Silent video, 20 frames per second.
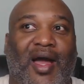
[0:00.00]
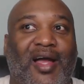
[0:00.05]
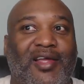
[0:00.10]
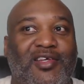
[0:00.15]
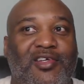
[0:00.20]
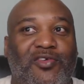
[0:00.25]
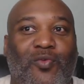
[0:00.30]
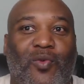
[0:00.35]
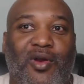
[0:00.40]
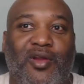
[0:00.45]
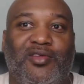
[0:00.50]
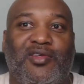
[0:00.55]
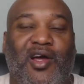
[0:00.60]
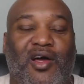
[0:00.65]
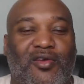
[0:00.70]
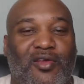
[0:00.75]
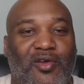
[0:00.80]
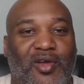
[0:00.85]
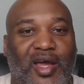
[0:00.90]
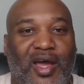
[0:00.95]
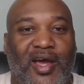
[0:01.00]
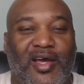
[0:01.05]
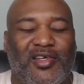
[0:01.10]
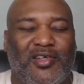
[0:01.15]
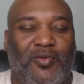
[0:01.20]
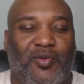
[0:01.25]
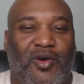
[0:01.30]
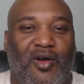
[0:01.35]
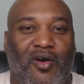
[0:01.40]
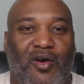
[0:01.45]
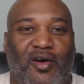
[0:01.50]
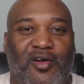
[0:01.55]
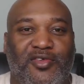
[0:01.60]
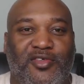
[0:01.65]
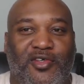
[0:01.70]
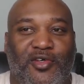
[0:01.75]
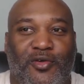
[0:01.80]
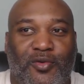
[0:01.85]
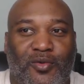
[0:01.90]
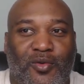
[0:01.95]
I just want to talk to you guys in
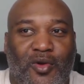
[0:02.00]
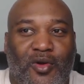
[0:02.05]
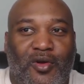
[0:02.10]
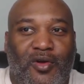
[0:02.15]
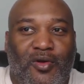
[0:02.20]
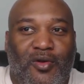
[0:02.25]
regards to